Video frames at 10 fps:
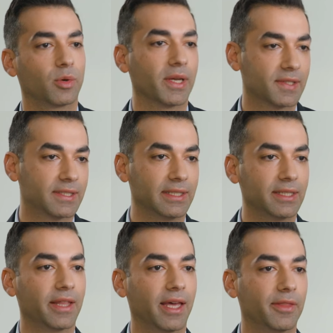Questin
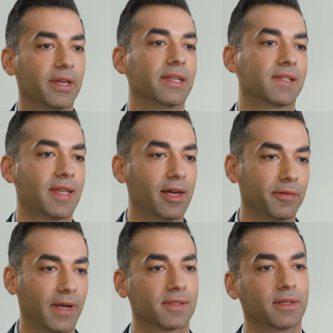in there that
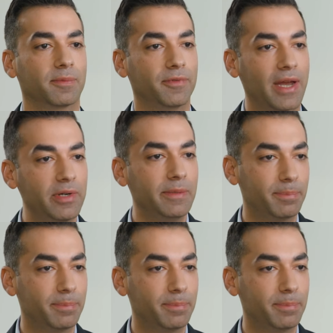itself has a very